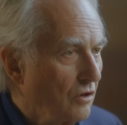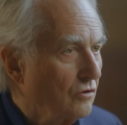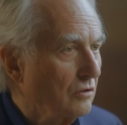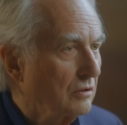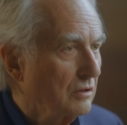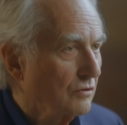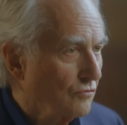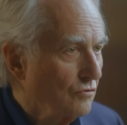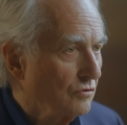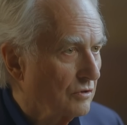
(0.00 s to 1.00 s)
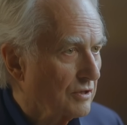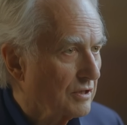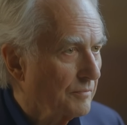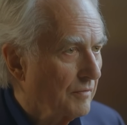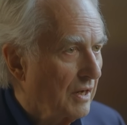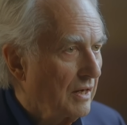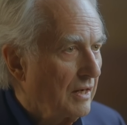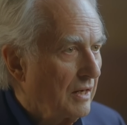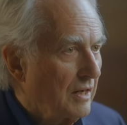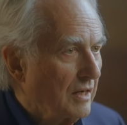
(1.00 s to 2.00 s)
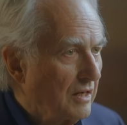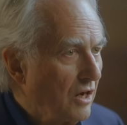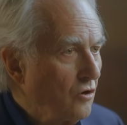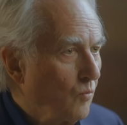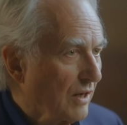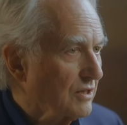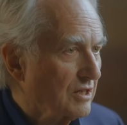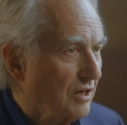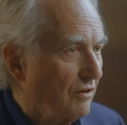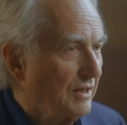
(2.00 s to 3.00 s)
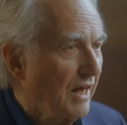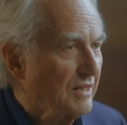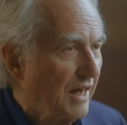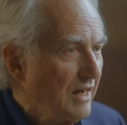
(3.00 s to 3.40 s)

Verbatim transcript: local rules. No one starling has